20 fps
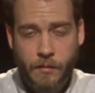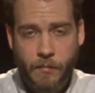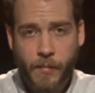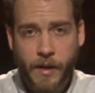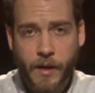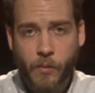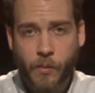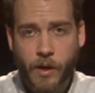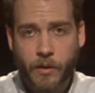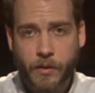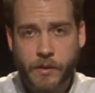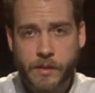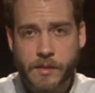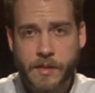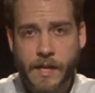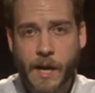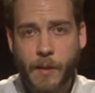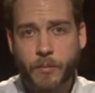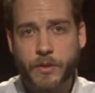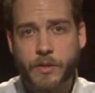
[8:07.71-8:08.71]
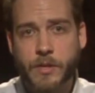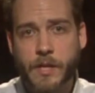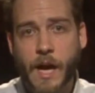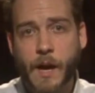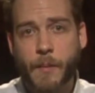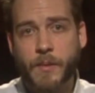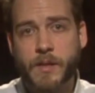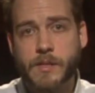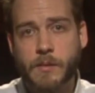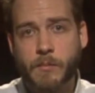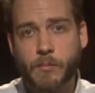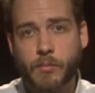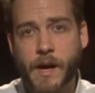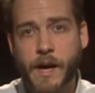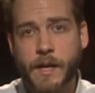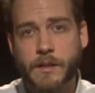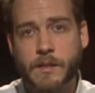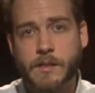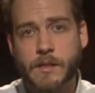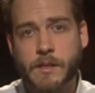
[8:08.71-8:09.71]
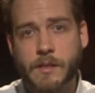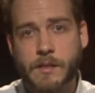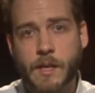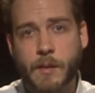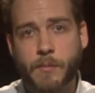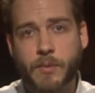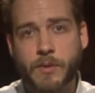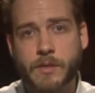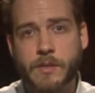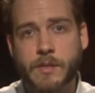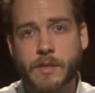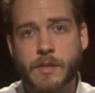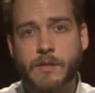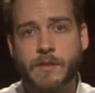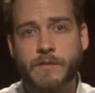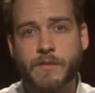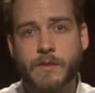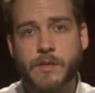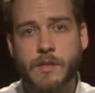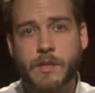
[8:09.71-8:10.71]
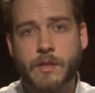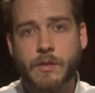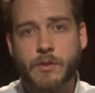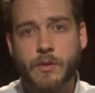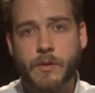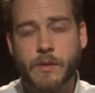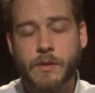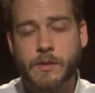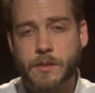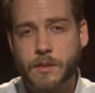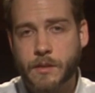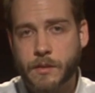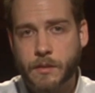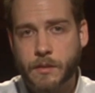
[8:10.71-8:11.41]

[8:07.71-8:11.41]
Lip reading: may well establish habits and practices that persist for centuries.